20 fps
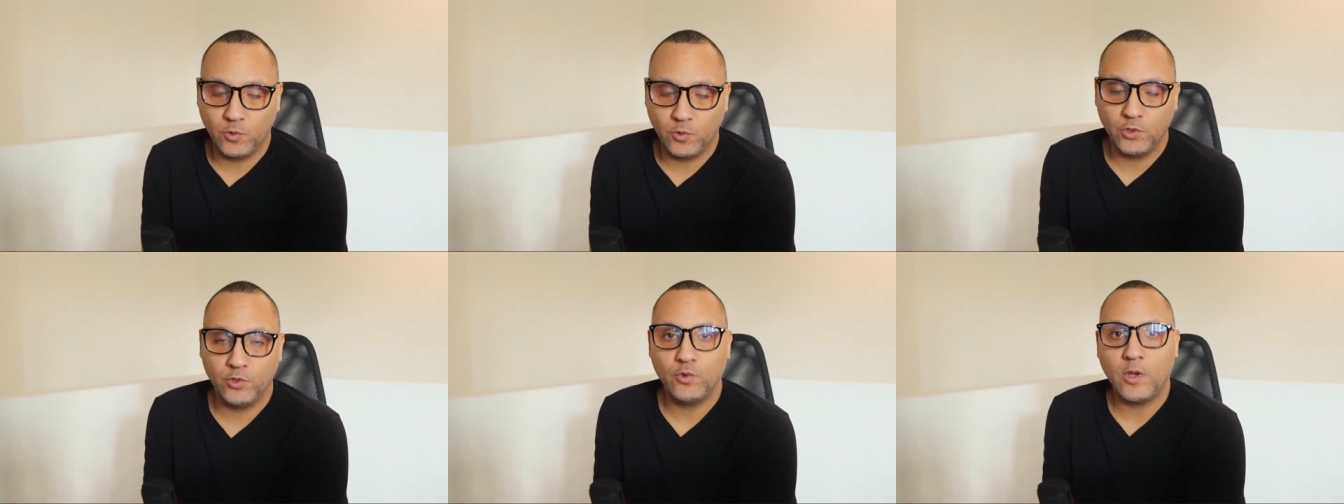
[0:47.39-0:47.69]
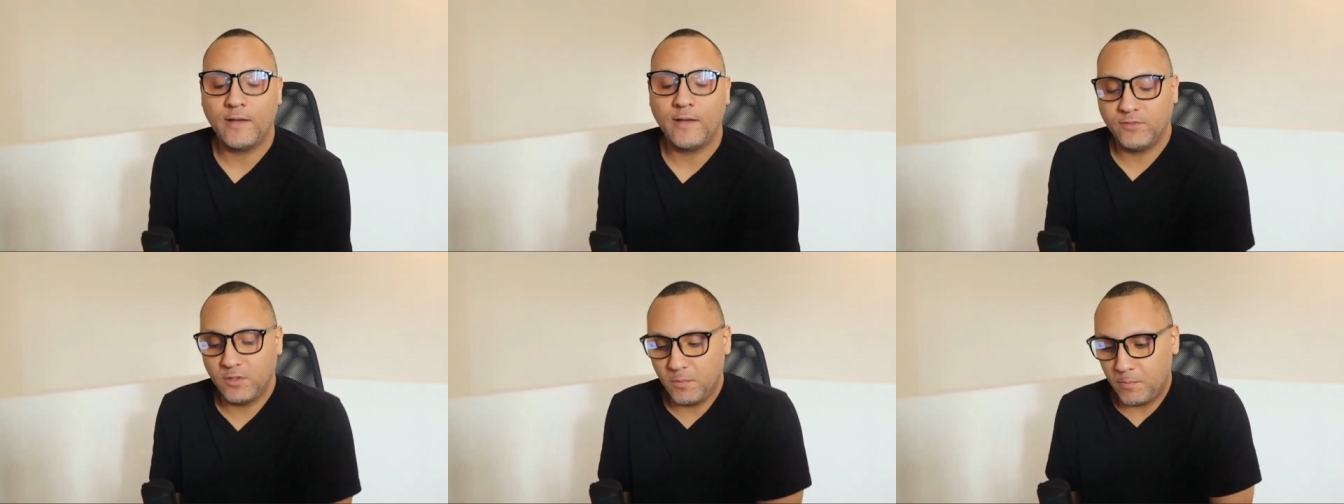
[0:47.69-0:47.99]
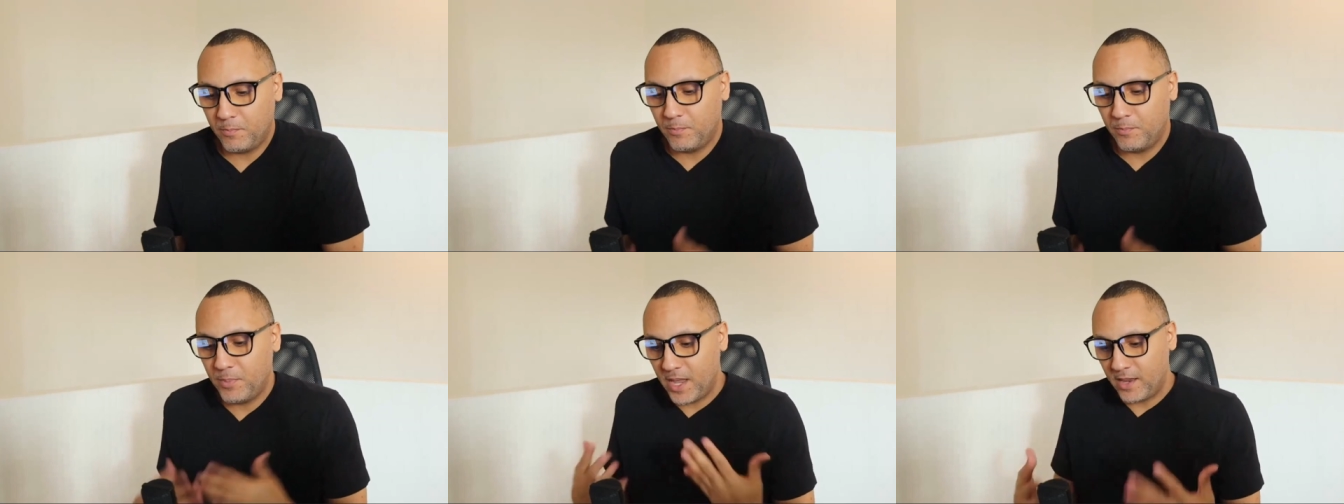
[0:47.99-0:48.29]
You have to
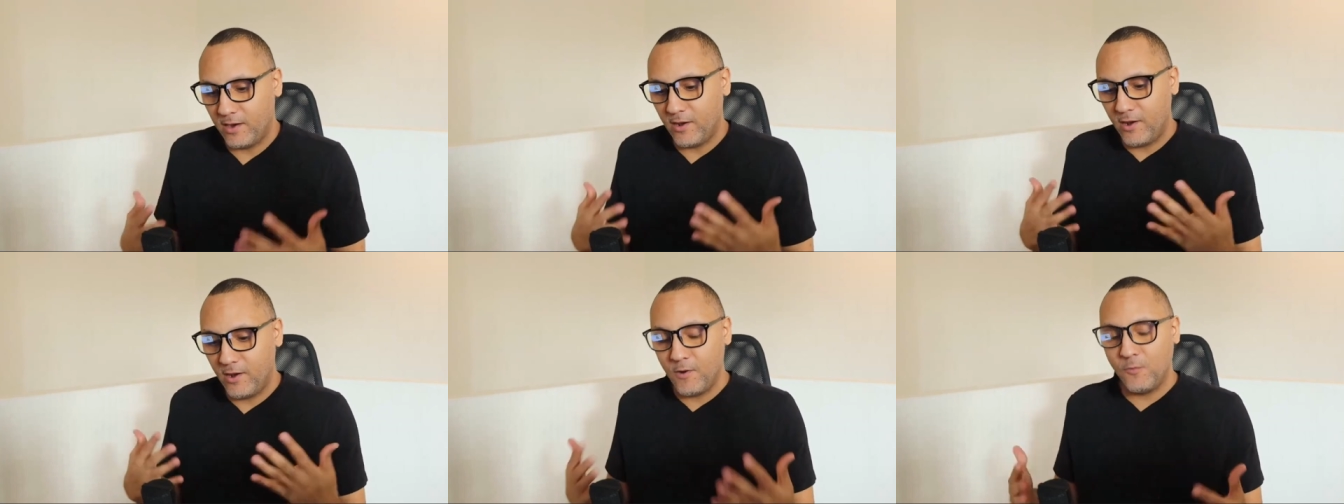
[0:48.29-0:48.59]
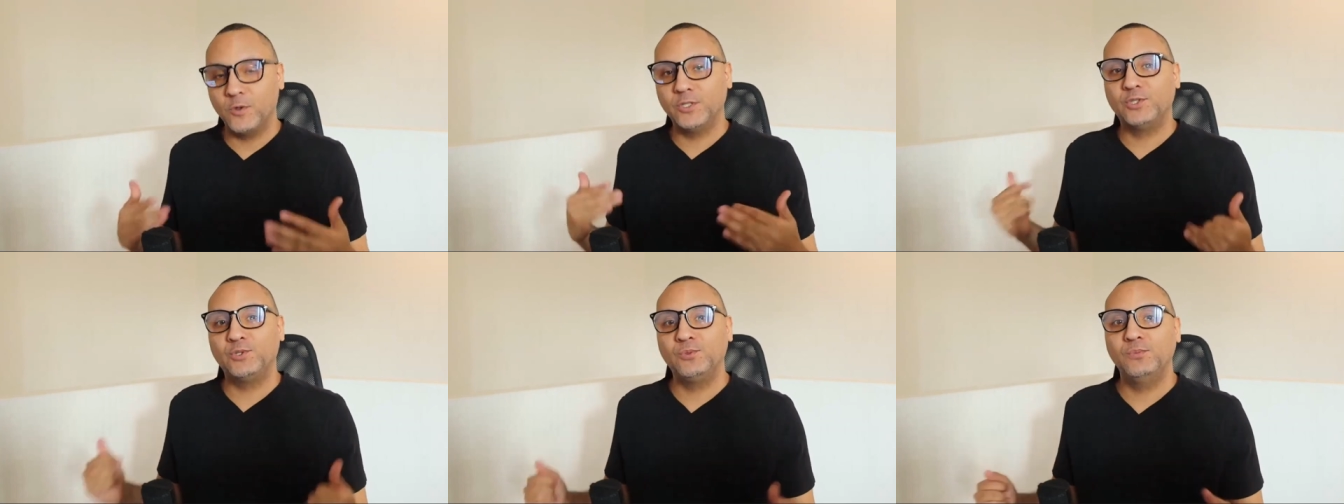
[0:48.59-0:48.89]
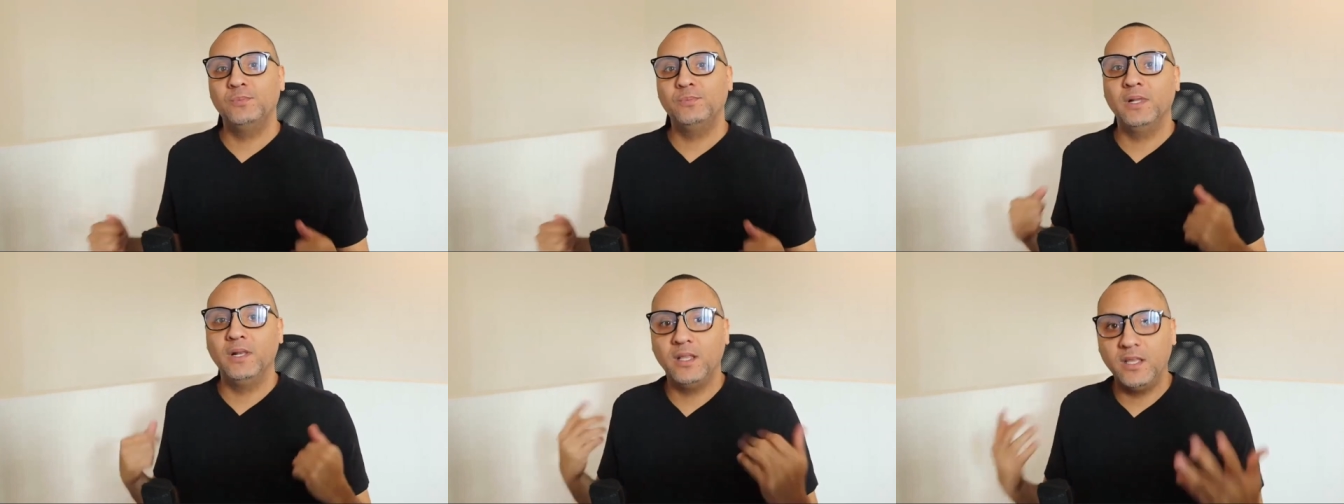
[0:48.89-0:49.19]
bet on what you
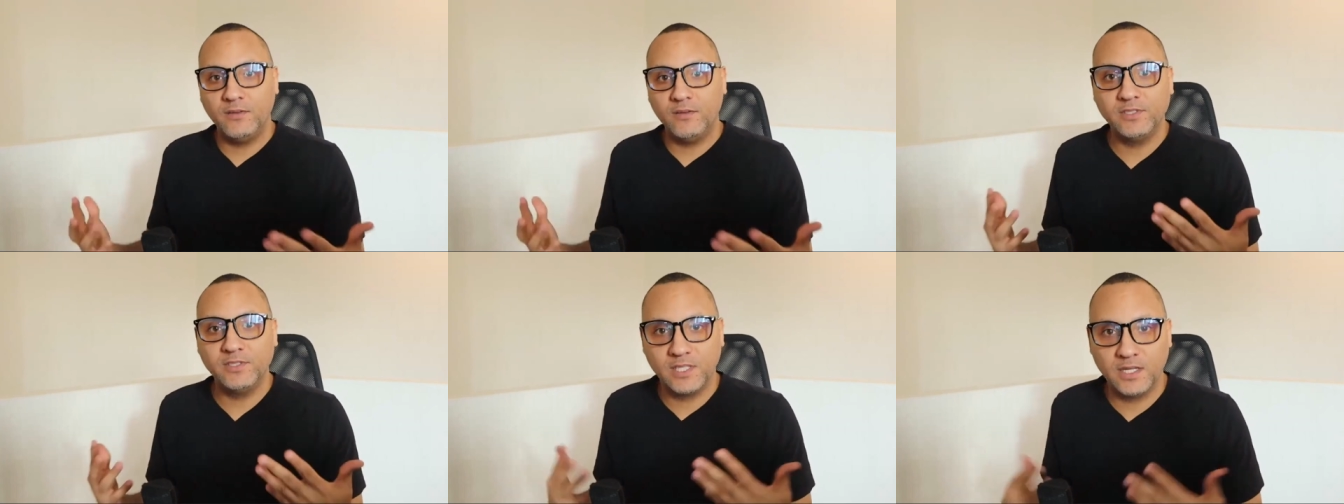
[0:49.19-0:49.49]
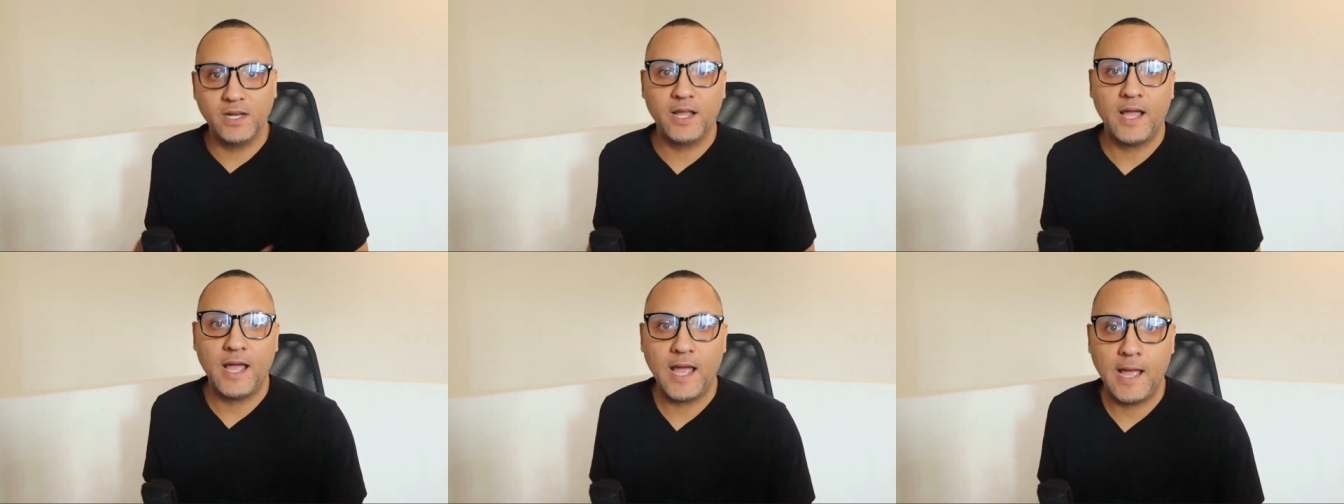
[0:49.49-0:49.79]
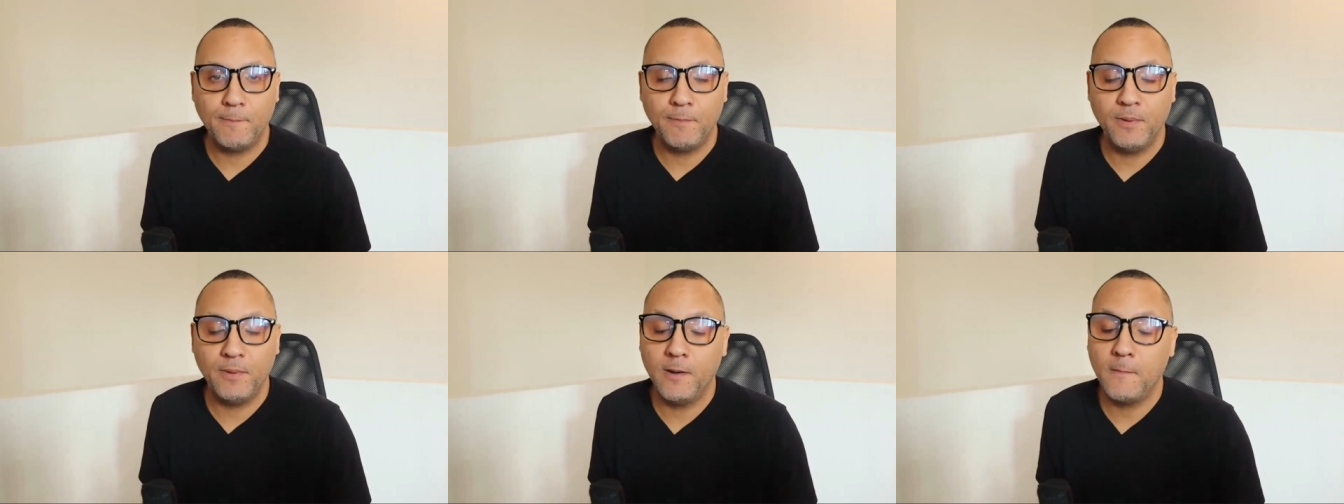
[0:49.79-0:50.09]
believe is going to
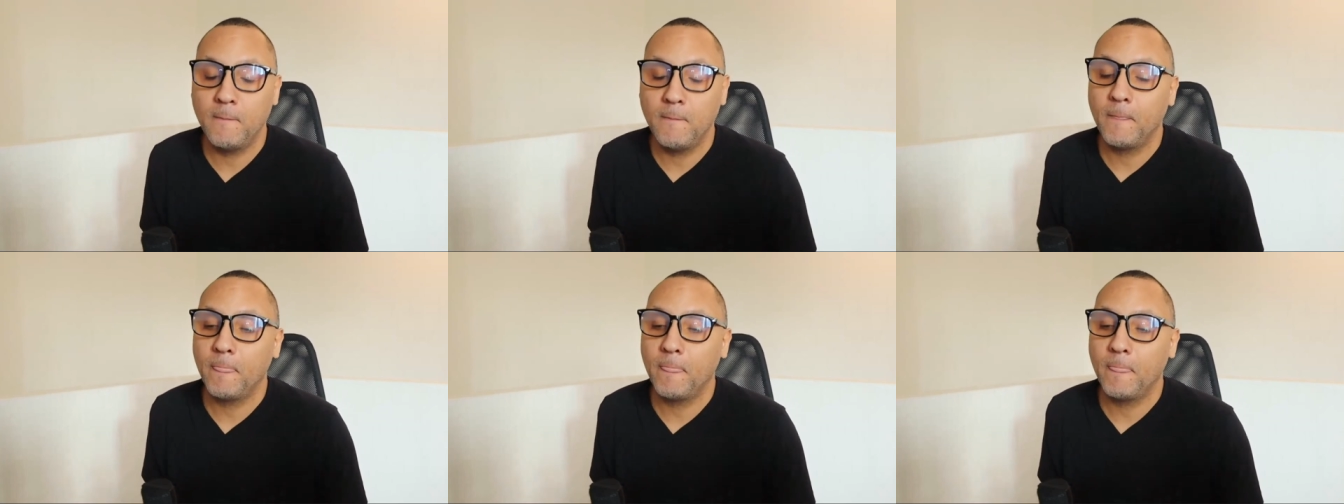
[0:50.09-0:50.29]
happen.